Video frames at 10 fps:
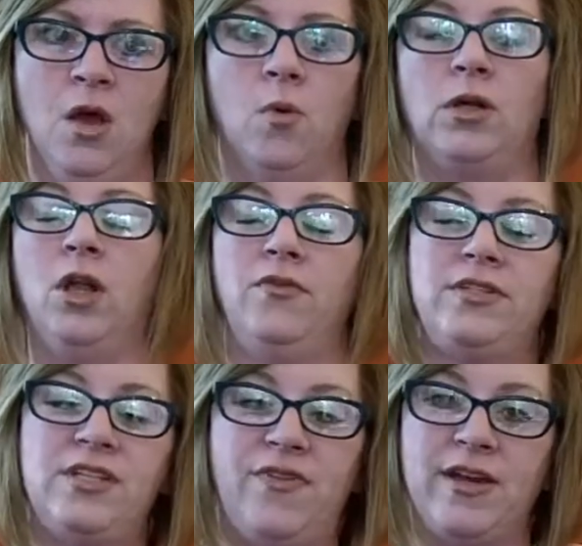Well,
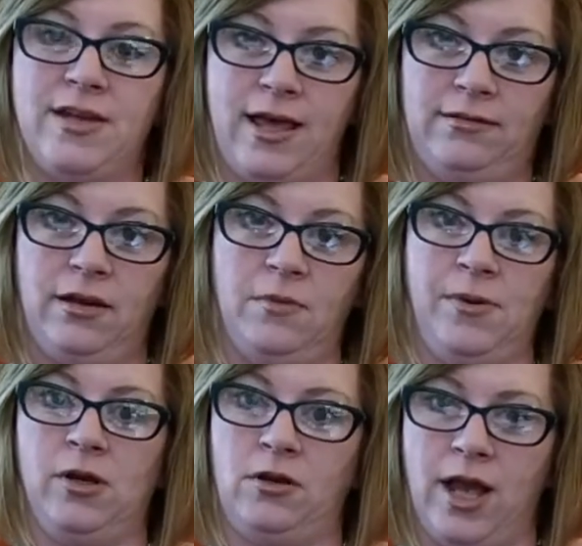Clovis is fantastic at
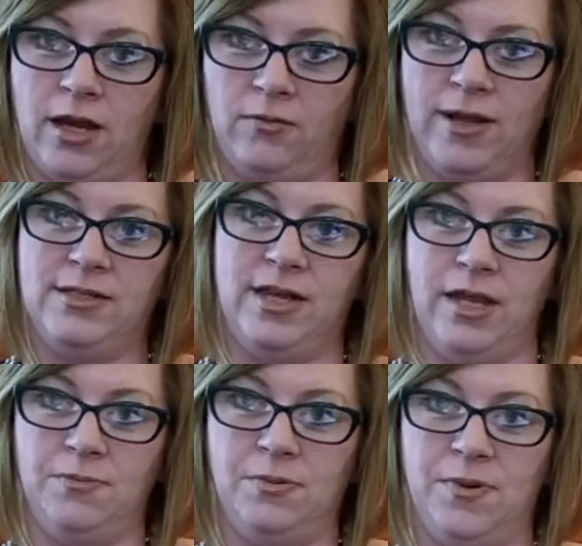bureaucratic red tape,